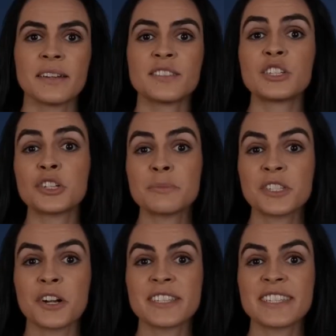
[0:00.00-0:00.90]
the term
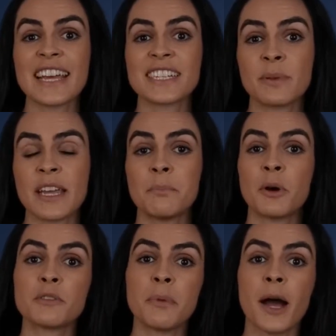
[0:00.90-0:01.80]
starseed has become
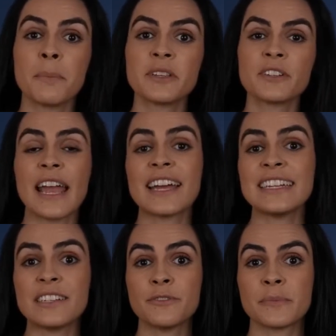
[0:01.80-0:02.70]
both popular and
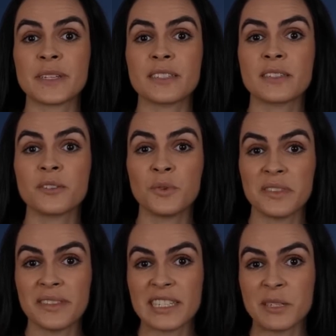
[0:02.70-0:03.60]
infamous
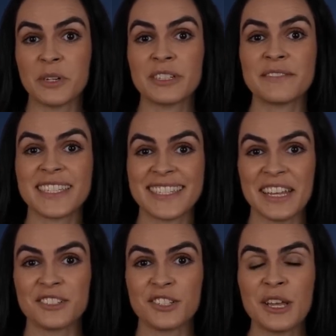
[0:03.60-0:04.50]
within the spirit of this
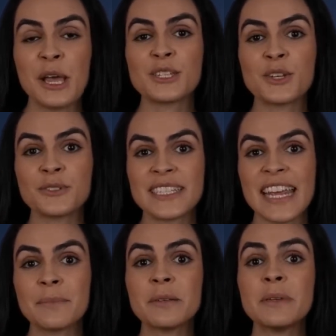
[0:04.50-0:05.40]
age. So today
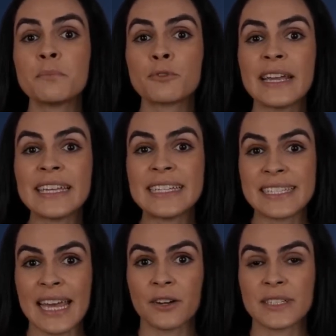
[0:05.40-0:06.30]
I'm going to be breaking
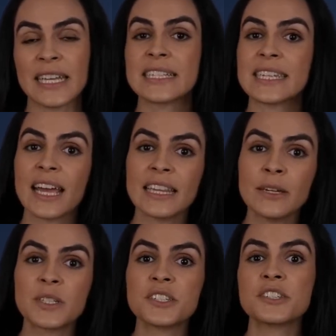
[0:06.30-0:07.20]
down exactly
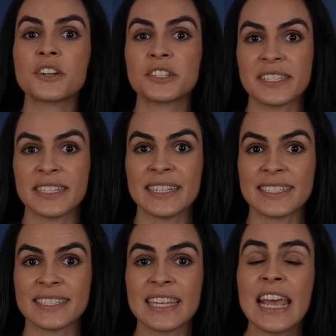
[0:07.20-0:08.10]
what a starseed
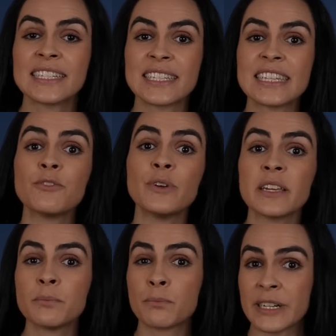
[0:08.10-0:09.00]
is to see if we
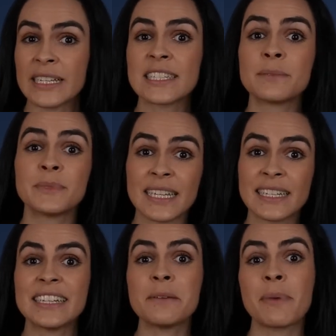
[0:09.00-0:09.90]
can bring some
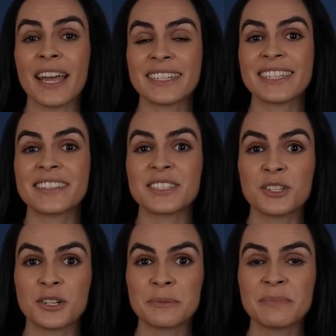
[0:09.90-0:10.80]
dignity back into this
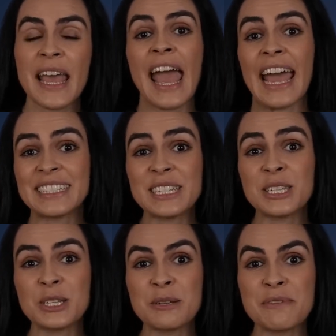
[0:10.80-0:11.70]
term and
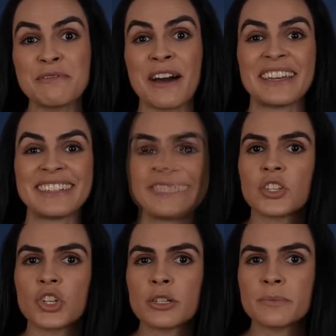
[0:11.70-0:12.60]
destupefy it. The
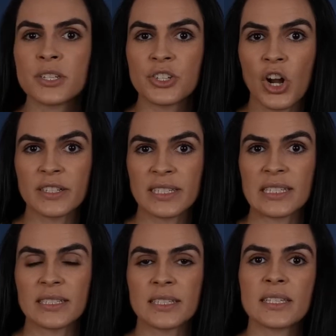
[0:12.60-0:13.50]
term
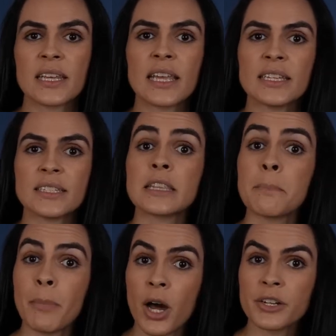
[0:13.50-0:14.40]
starseeds is the
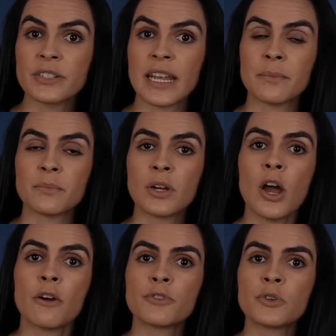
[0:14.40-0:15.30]
modern name
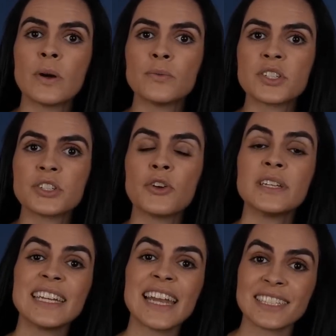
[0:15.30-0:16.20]
for what was known
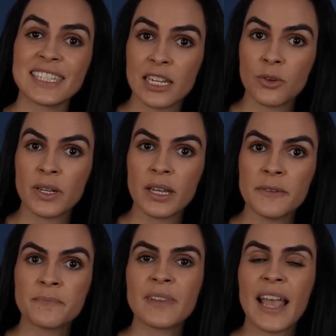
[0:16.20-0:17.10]
in antiquity
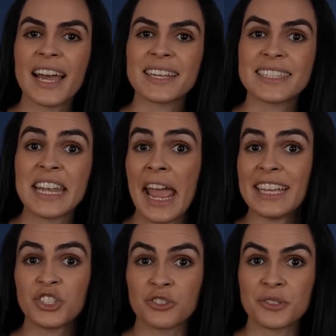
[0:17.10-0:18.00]
as
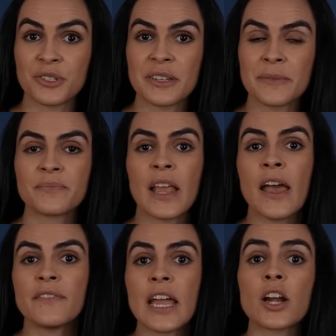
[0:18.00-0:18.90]
angels.
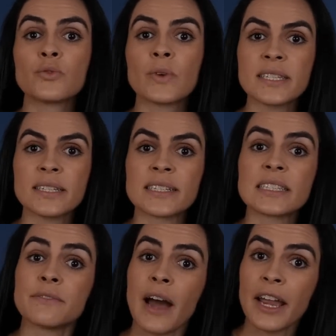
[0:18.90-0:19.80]
They are residents
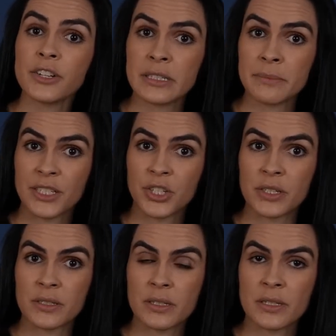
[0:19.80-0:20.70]
of higher
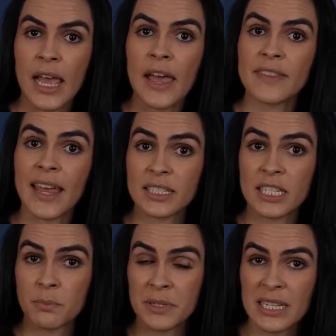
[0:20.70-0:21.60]
dimensions that
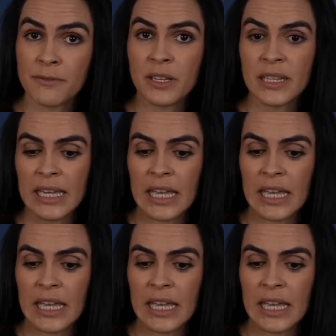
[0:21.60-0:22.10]
specifically